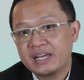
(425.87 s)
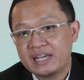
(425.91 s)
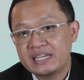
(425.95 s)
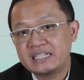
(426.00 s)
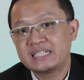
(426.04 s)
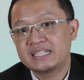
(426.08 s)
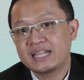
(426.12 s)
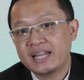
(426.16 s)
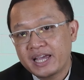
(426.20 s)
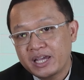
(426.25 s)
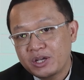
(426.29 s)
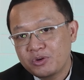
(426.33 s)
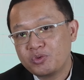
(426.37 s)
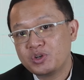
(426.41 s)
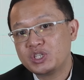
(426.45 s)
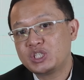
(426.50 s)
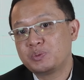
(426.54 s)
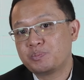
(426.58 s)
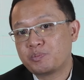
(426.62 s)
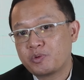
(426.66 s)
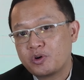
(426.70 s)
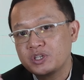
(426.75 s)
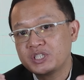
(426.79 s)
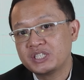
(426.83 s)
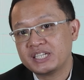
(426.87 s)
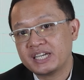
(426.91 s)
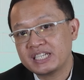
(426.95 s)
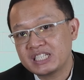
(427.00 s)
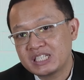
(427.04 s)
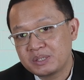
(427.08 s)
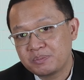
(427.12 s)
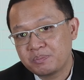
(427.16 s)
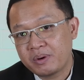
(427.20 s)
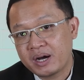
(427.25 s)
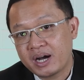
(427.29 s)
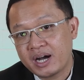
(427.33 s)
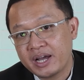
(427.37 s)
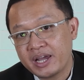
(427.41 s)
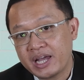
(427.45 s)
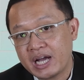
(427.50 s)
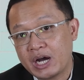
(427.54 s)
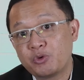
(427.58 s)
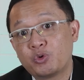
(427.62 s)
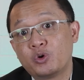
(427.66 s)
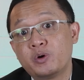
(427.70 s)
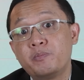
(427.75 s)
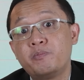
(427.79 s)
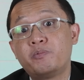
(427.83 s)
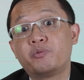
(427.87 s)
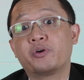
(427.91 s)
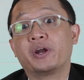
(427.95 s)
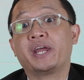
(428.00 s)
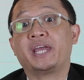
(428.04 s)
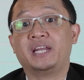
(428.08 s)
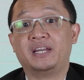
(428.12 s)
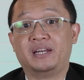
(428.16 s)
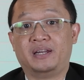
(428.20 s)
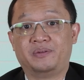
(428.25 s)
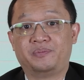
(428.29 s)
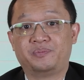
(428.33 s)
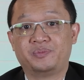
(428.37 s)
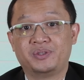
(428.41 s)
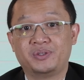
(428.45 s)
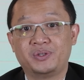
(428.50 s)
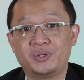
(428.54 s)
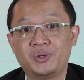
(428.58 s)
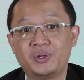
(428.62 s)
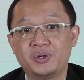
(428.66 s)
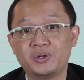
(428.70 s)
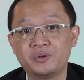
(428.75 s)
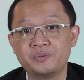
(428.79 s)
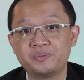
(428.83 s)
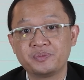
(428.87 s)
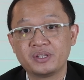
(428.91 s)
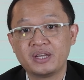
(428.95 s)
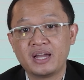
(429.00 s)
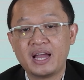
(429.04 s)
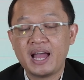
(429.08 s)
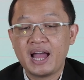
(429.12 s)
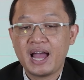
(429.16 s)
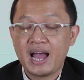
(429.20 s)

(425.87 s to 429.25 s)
is language processed by our brain, you know,